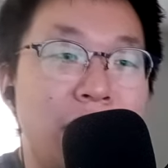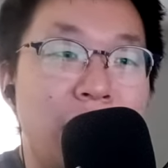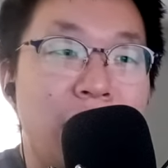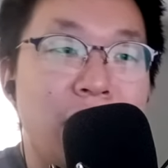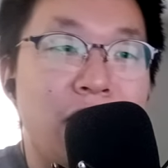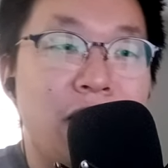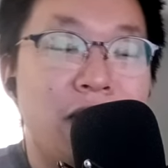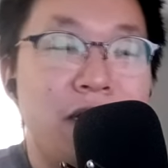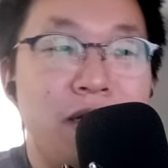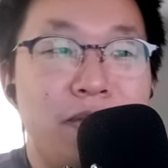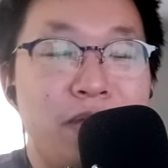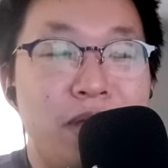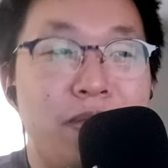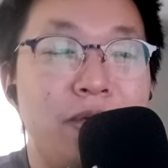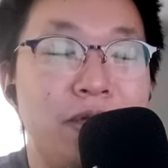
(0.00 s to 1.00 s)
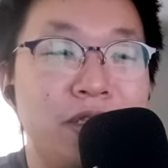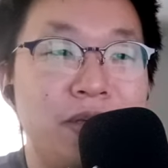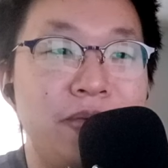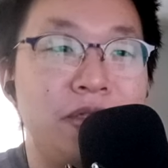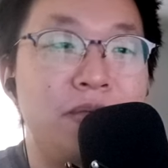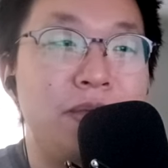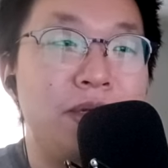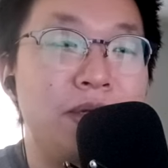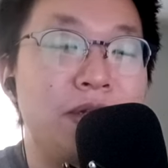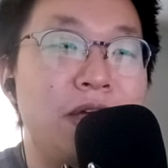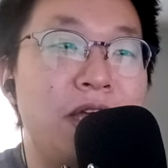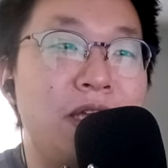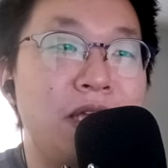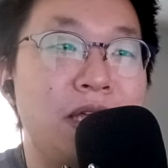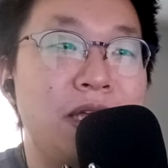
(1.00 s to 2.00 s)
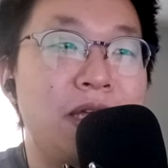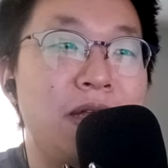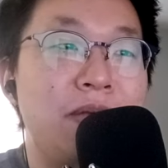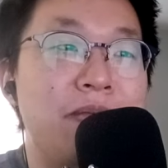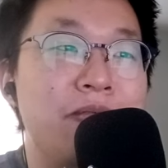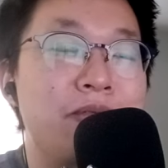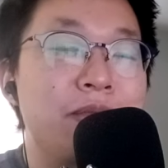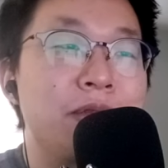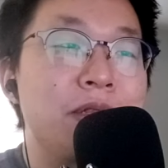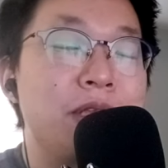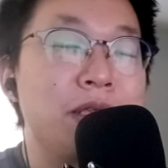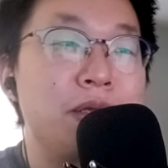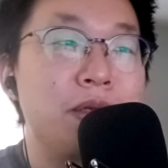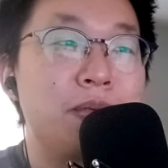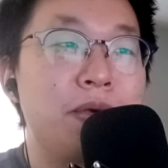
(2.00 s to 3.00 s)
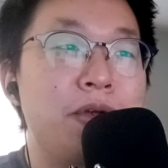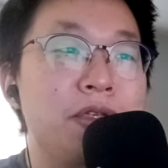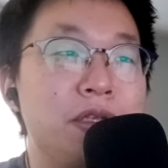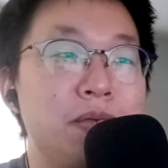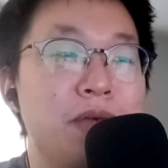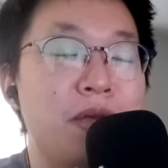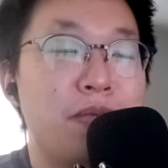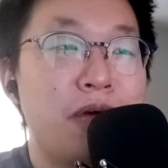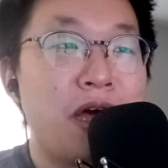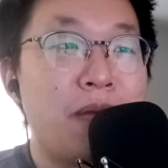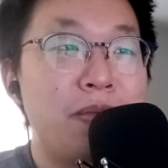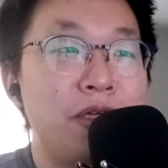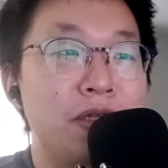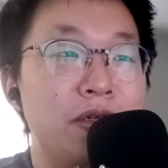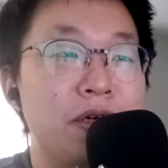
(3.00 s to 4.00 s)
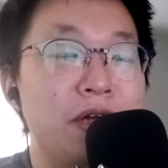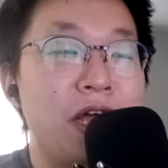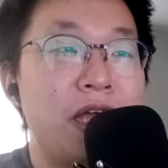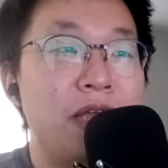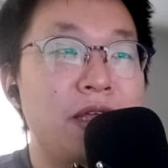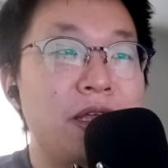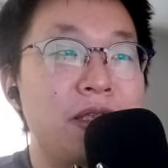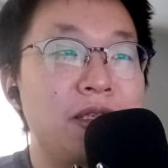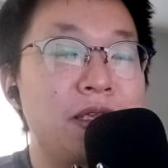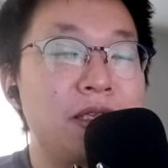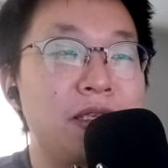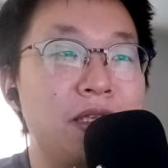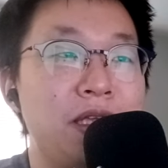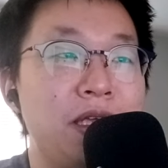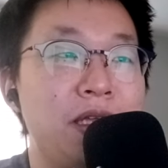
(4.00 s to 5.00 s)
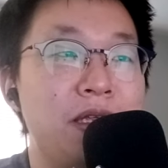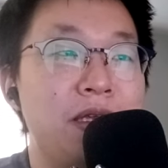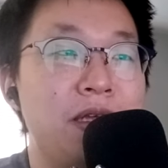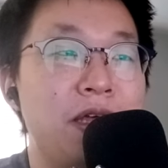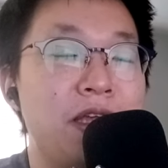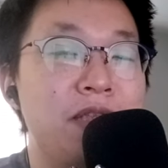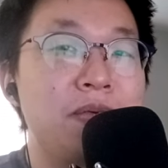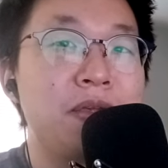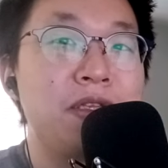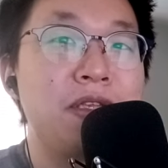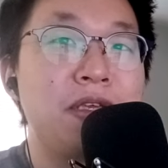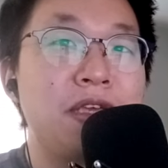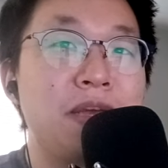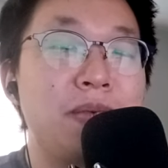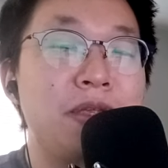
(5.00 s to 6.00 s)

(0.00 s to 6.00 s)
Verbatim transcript: and people seem to be liking it. This was posted by Popular Highlight 16 in the SBC Gaming